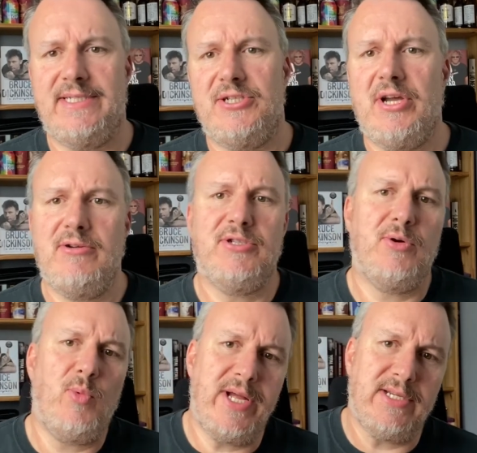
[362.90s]
You go to the
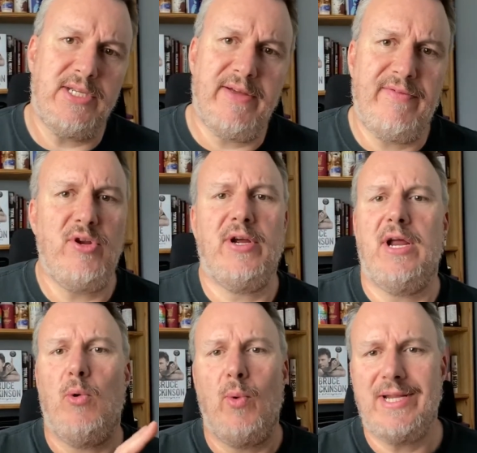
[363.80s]
west, if you're looking
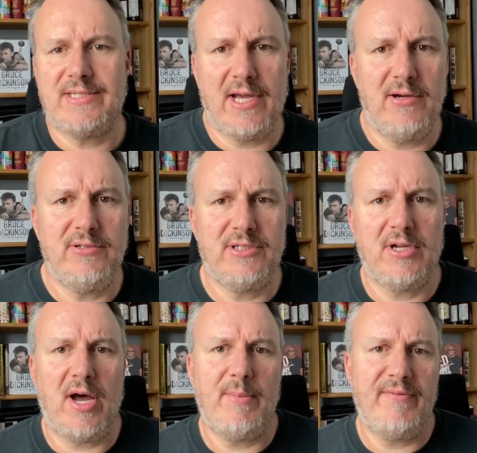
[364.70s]
at a west coast
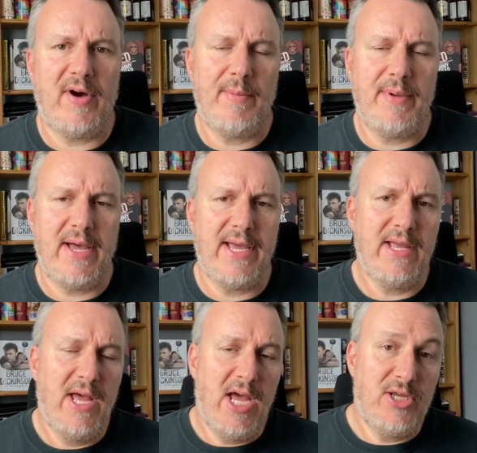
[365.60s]
type of IPA,
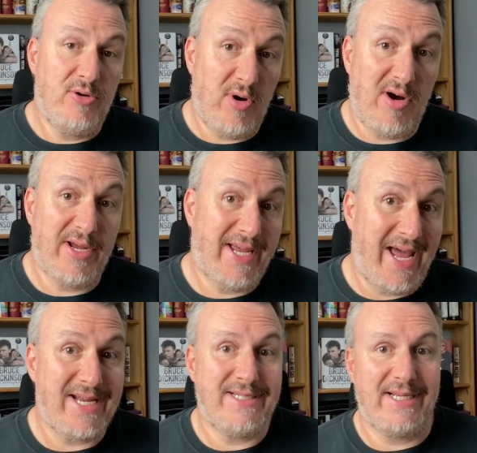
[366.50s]
you are
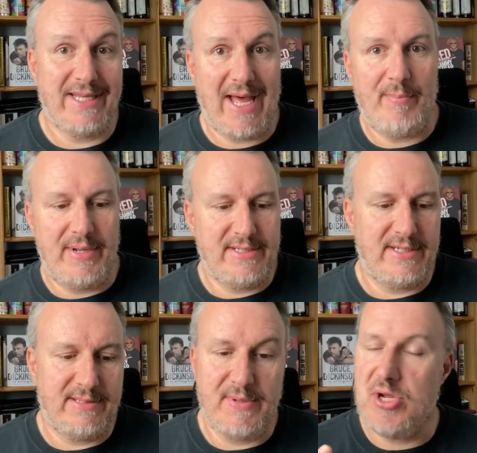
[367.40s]
getting that
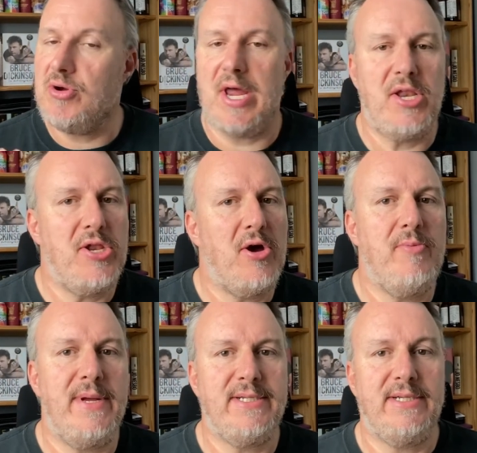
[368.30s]
bitterness, but you'll get no
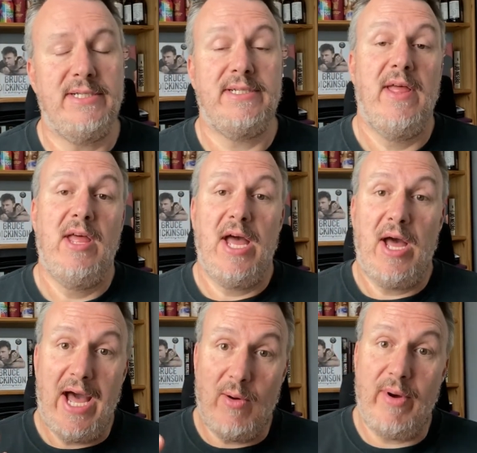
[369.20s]
bitterness.
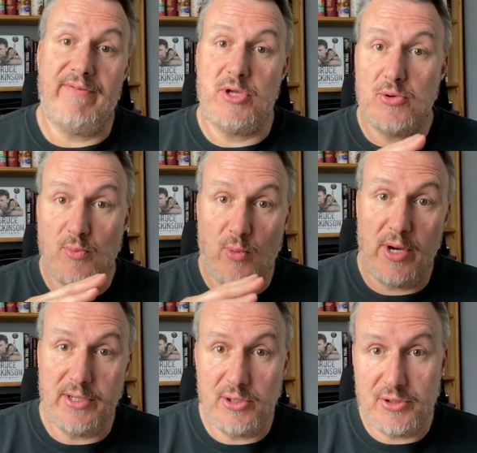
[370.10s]
However, you,
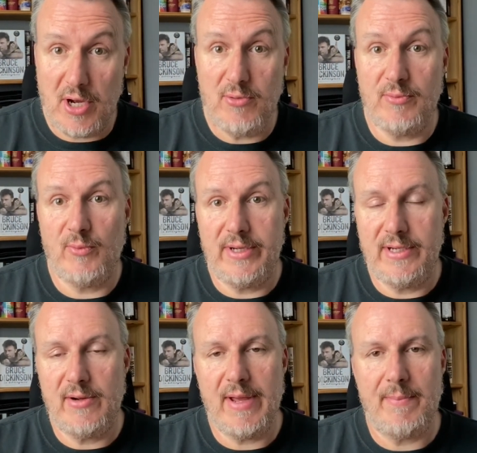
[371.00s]
what you don't, when you
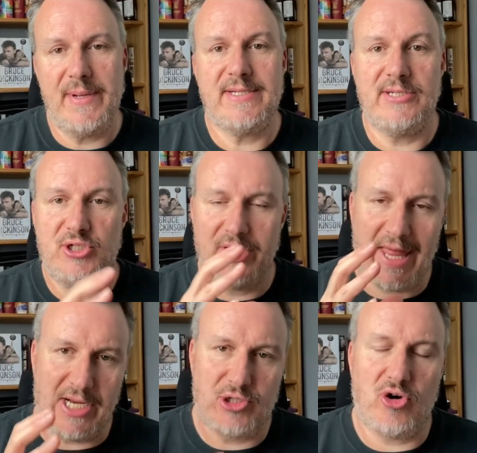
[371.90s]
don't get bitterness, you
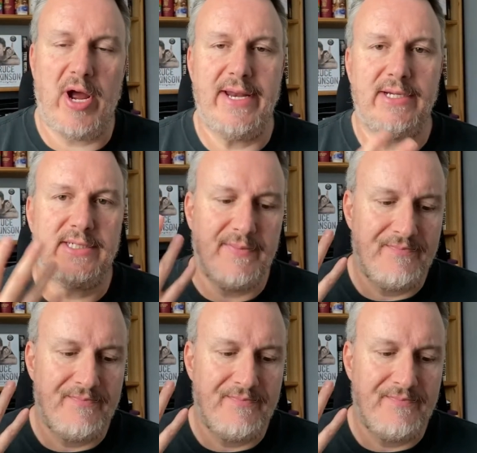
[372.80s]
get a dryness.